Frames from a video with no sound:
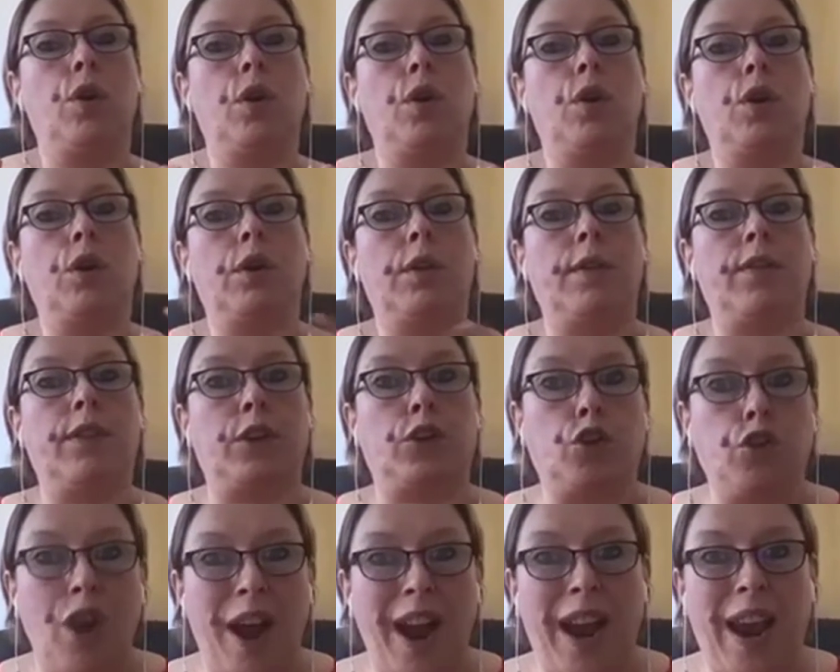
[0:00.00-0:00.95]
the
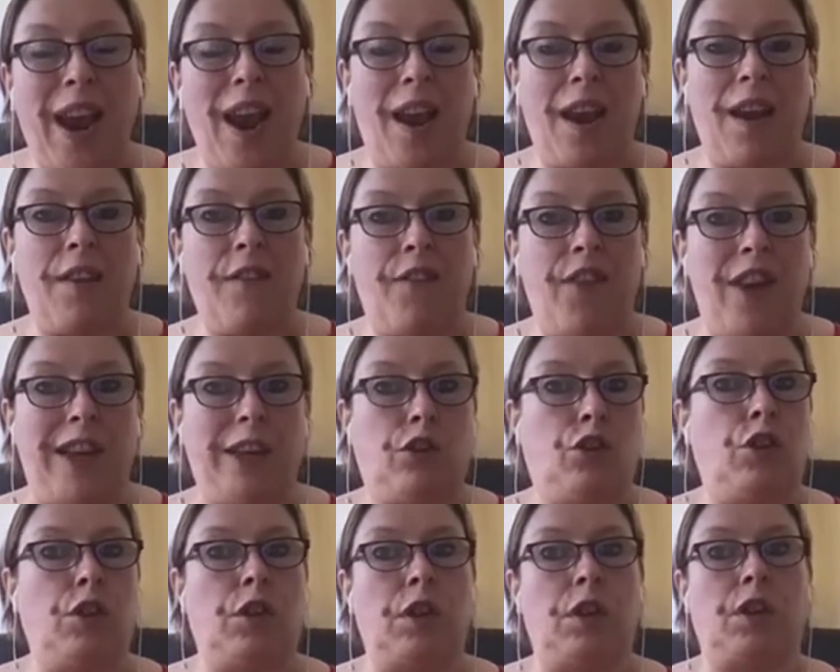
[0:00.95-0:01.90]
tracking features
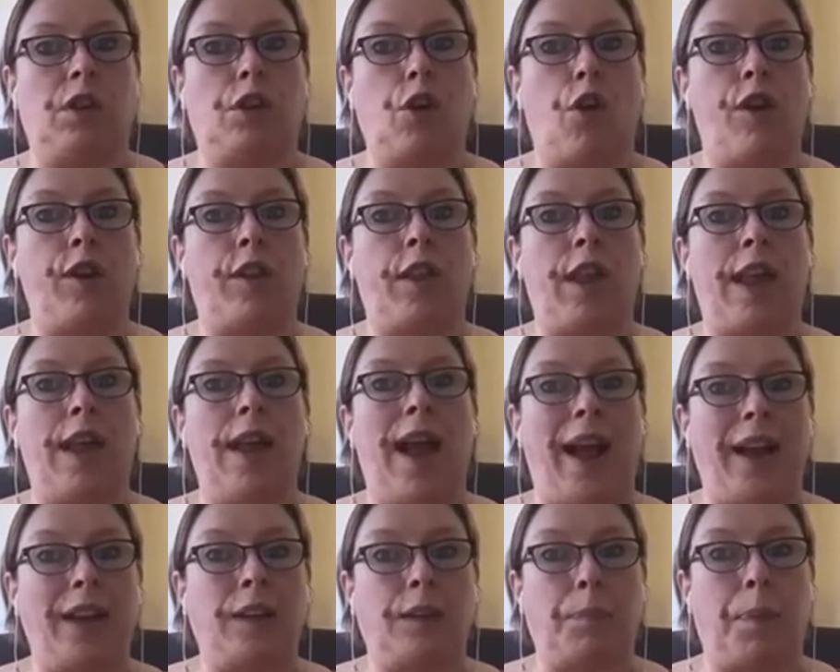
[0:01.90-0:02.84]
inside the ads
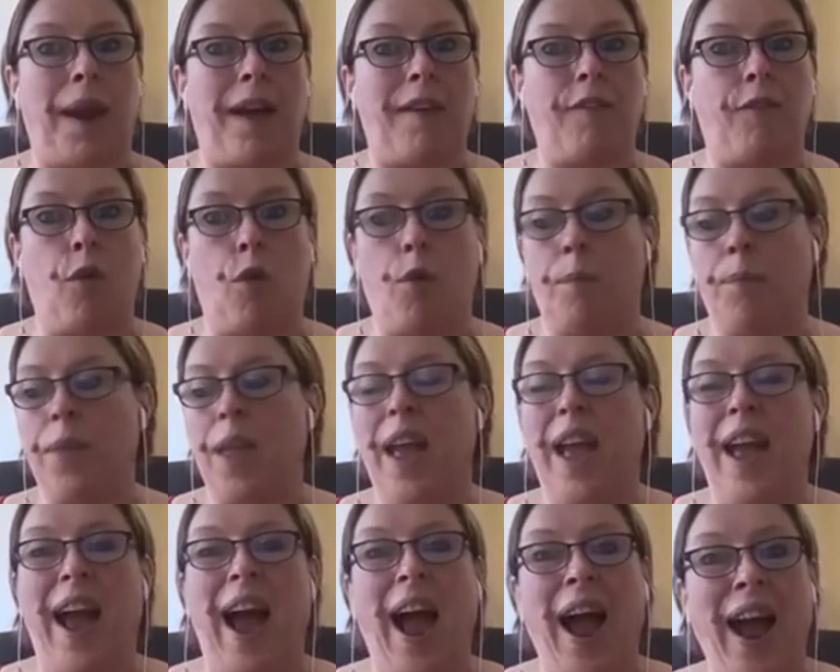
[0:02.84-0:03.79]
platform
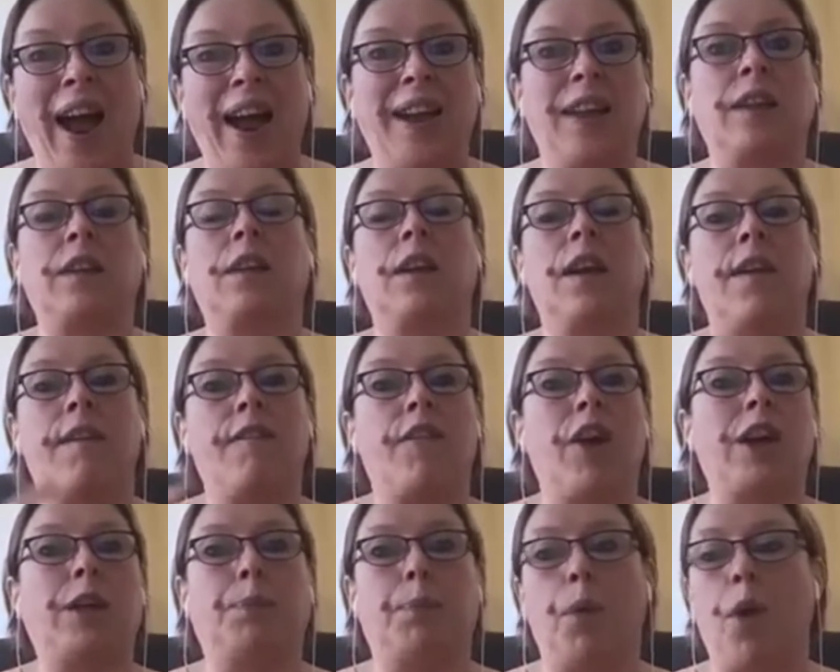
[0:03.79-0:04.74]
and
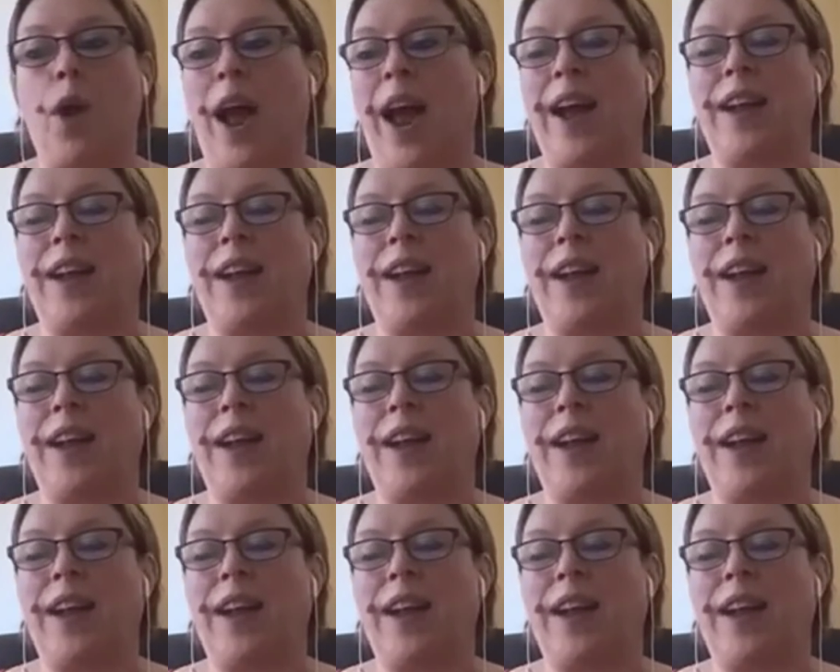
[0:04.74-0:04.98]
Facebook ads.